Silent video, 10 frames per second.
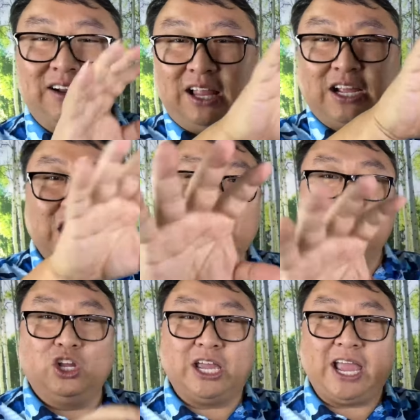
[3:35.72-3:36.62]
like
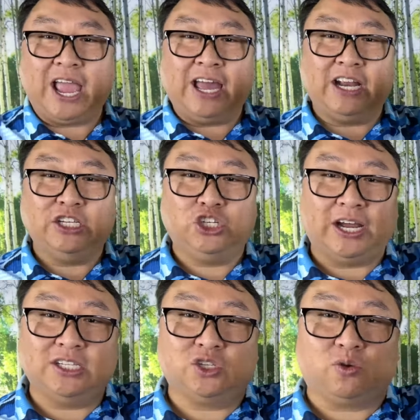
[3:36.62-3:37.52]
looking at a
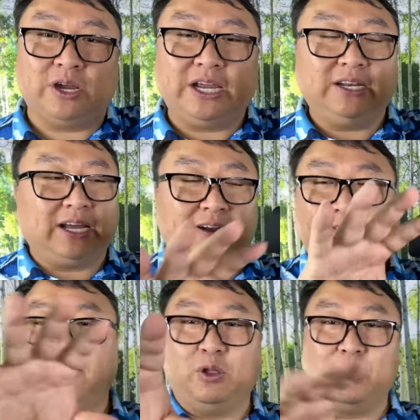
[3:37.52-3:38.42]
giant screen kind
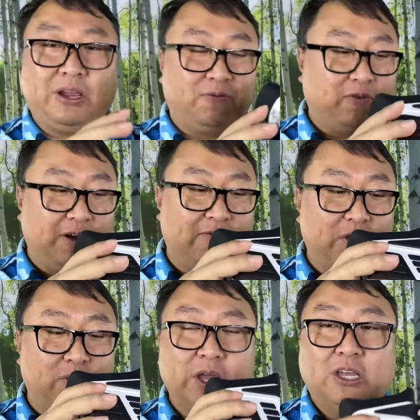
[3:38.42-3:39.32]
of floating in front of
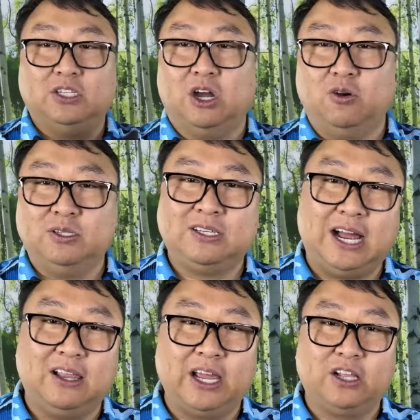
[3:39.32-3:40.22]
you. So it's
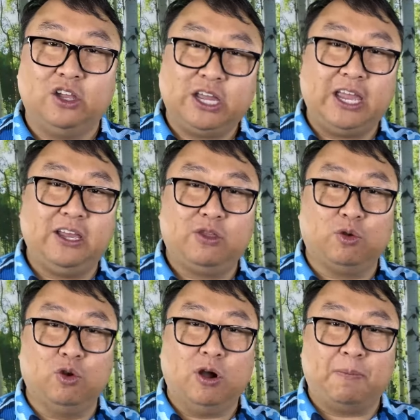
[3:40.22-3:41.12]
not like looking
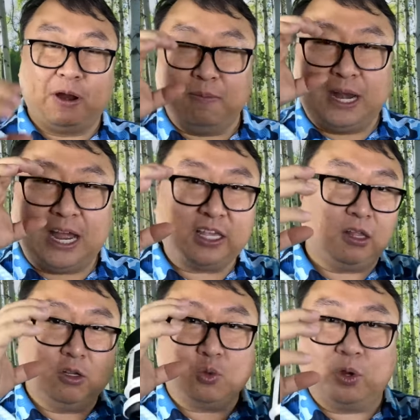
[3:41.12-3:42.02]
through a pair of
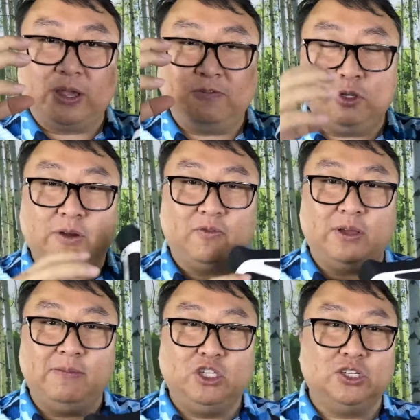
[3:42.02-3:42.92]
binoculars where you have two different
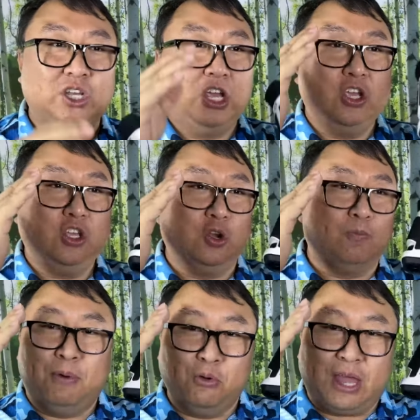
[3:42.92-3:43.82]
images. Your
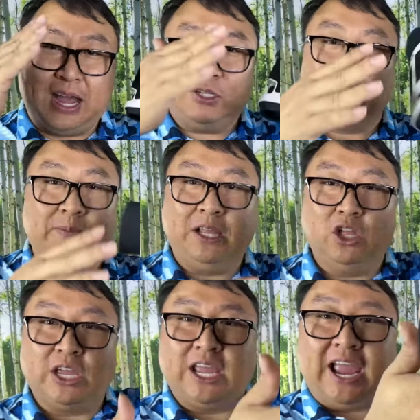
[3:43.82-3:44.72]
both eyes will be
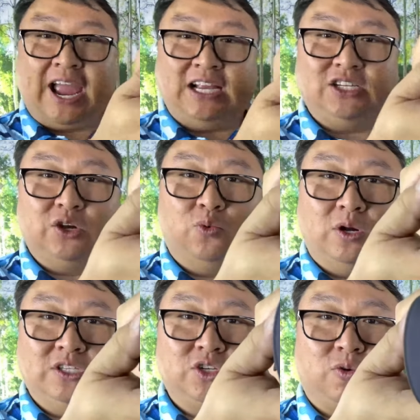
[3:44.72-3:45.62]
looking at
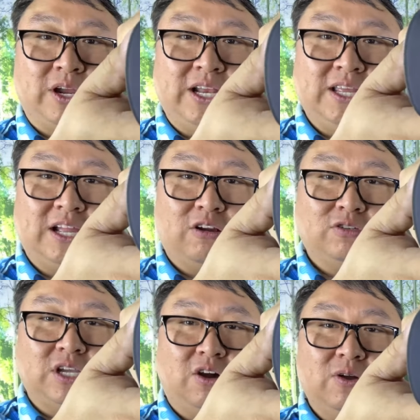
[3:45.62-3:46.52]
one screen in there.
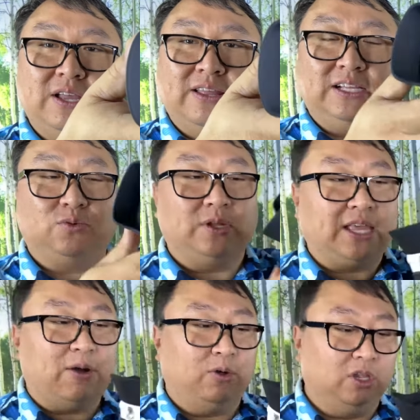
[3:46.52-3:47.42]
So that's what
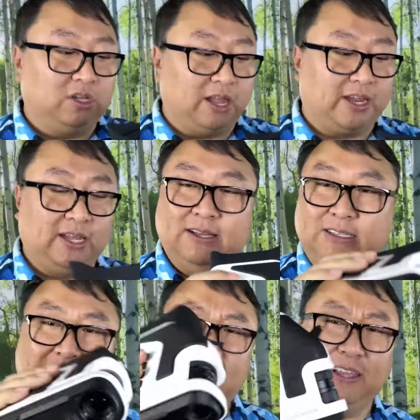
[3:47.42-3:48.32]
that will look like.
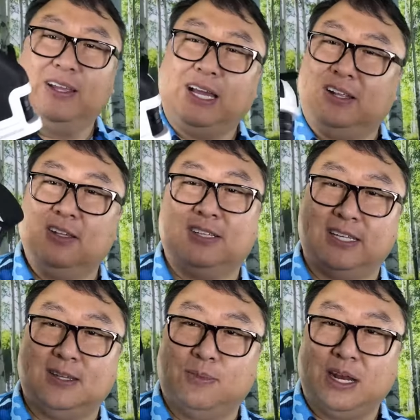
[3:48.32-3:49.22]
Definitely kind of looks like
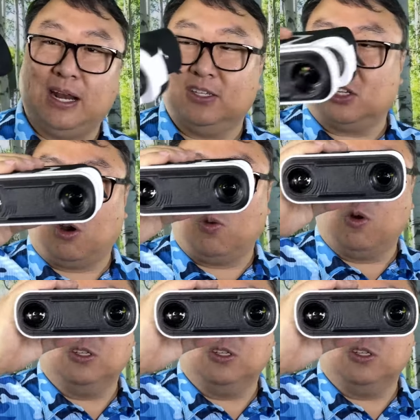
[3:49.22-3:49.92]
something out of Star Wars,